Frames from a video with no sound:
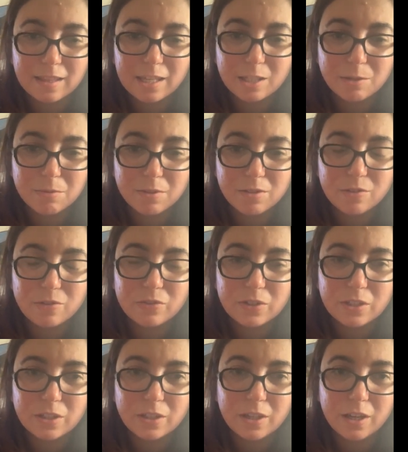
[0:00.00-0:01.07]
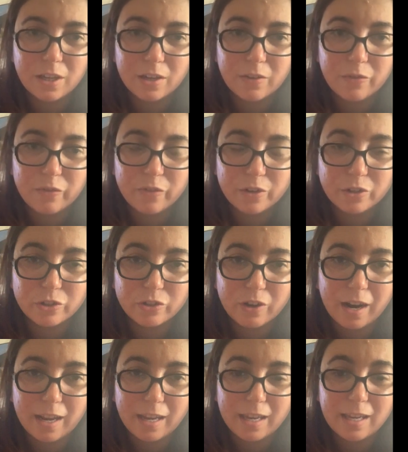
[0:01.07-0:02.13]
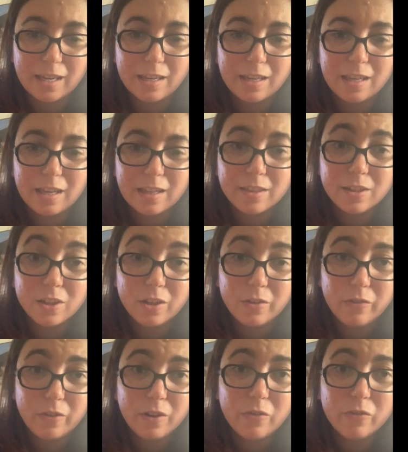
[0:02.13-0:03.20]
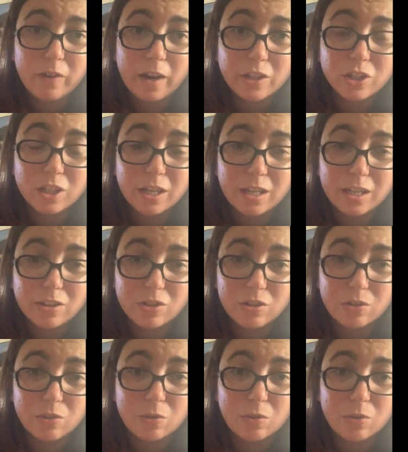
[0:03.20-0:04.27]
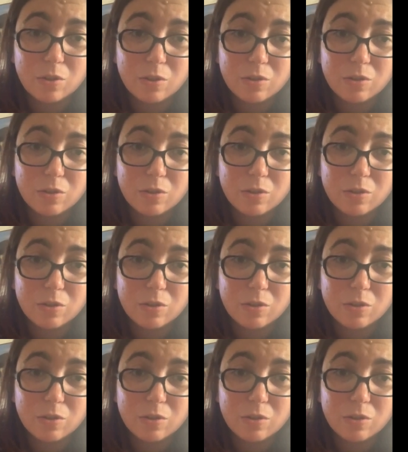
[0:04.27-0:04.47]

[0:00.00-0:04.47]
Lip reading: These ones are really good for drying. They're good for fresh eating too.